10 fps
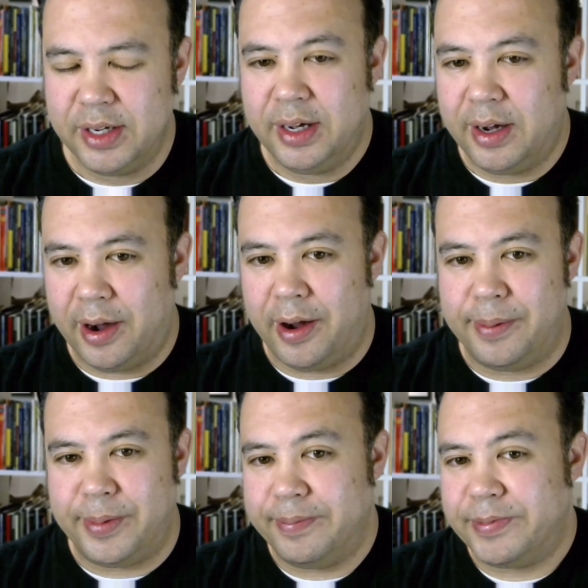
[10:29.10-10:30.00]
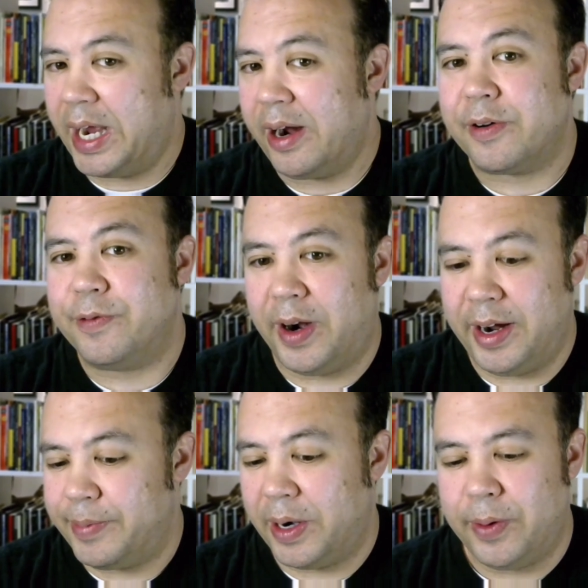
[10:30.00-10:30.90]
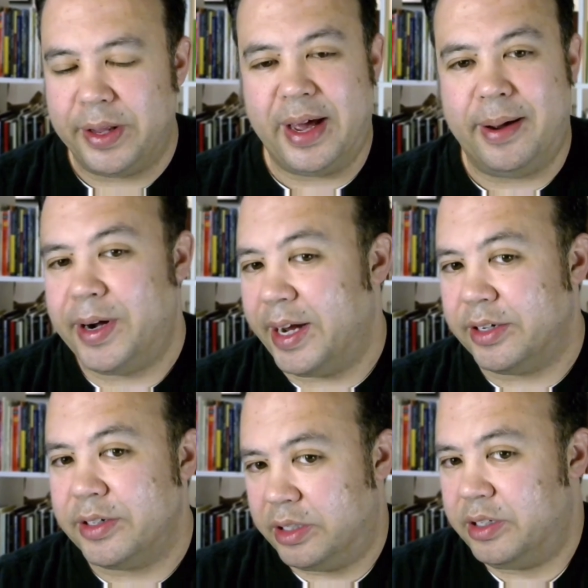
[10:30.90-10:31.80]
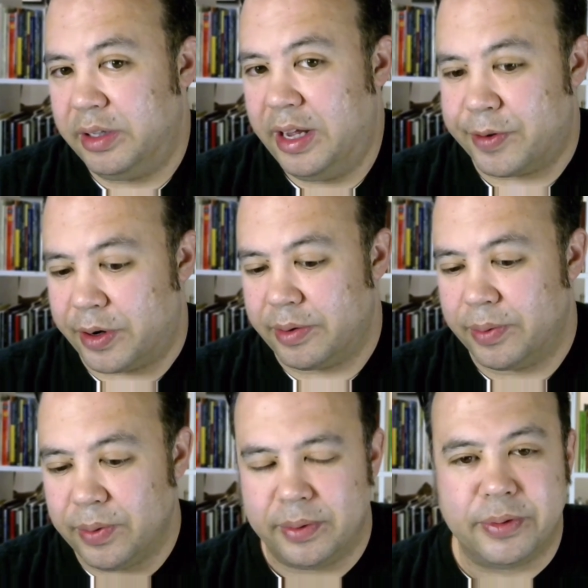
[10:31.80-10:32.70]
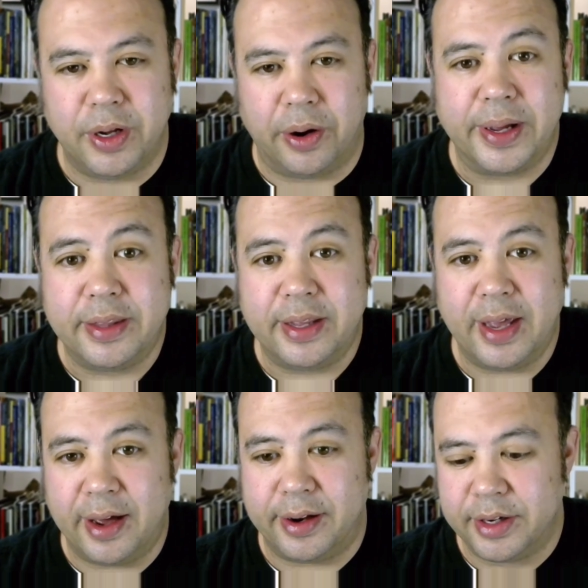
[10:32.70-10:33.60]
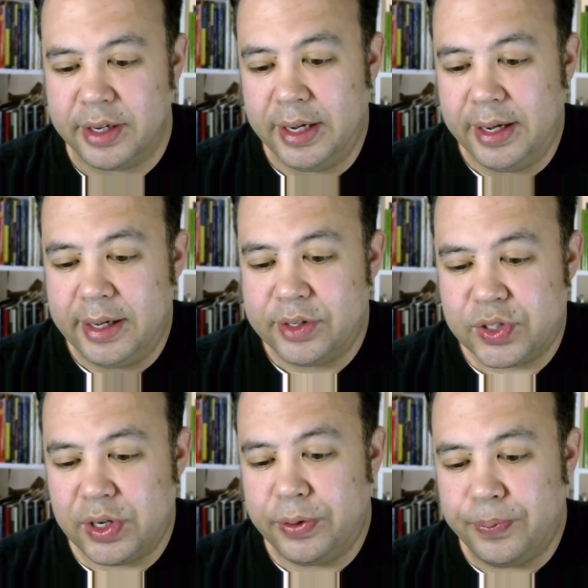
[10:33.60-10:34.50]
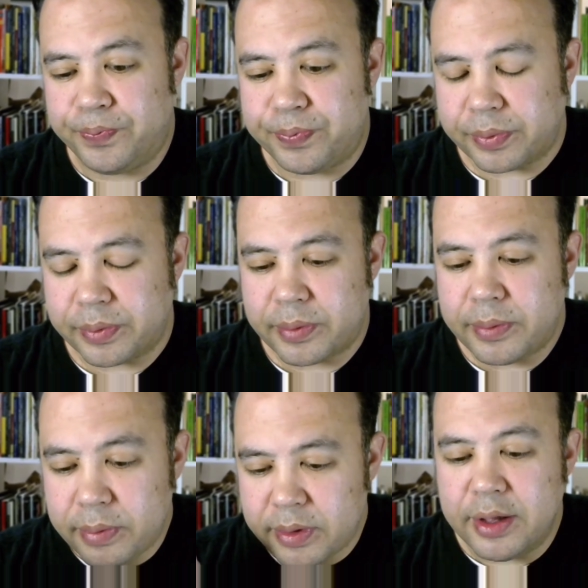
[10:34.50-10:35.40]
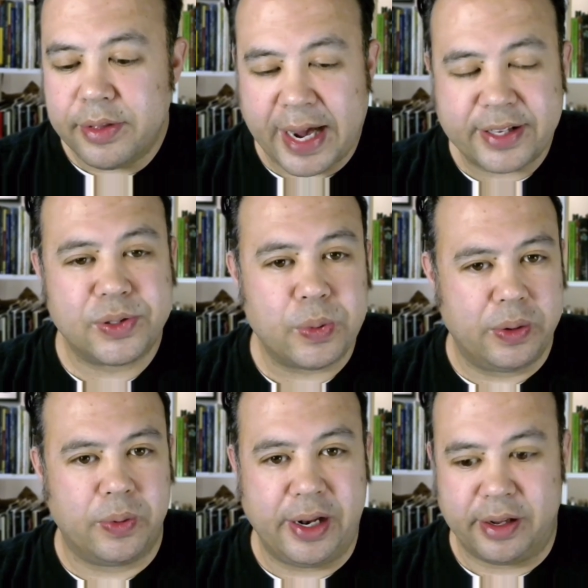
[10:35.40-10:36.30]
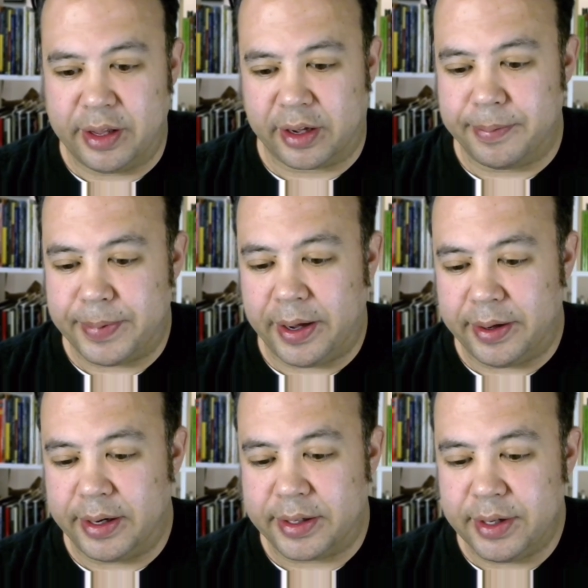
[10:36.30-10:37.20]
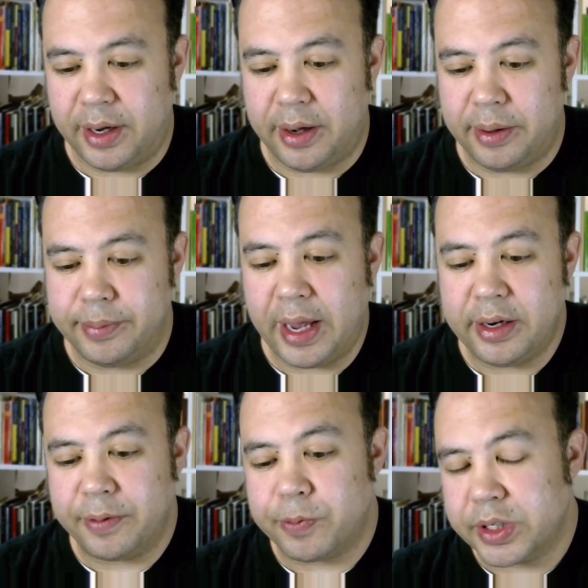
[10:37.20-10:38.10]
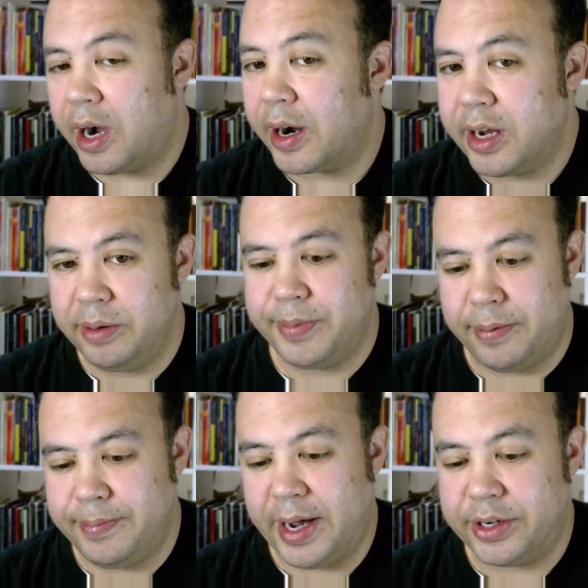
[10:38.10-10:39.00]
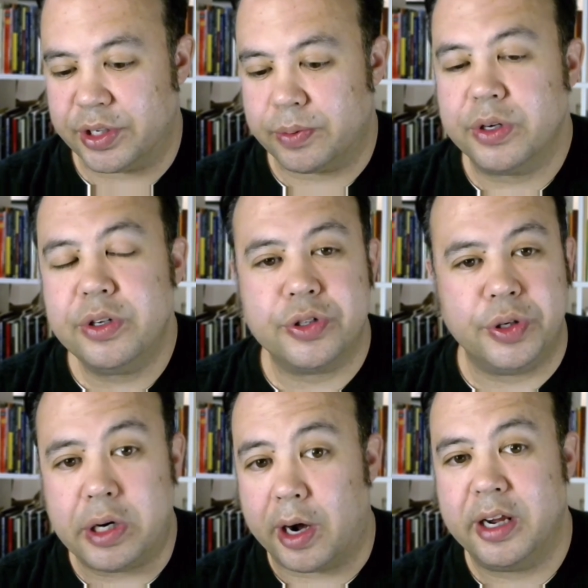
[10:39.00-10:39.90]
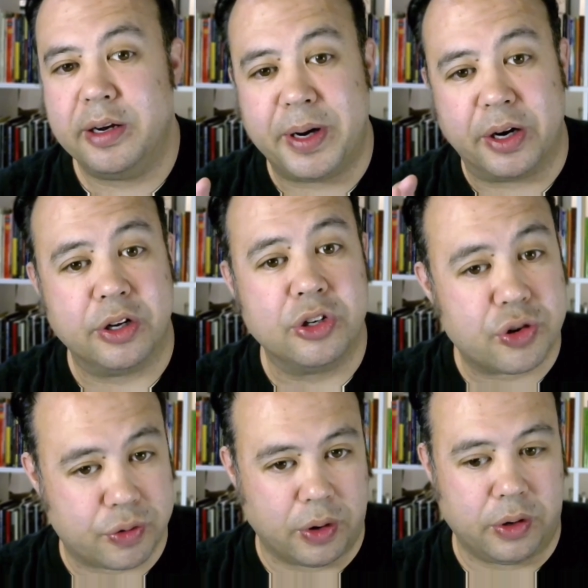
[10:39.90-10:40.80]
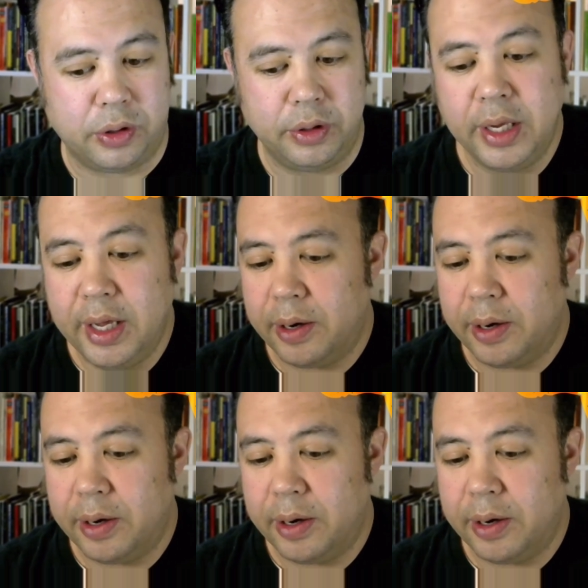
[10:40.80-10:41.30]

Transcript: I'm terrified about what that might deliver, in the end. So that's one way to think about it. And if we're talking about magic, we're usually talking about control, and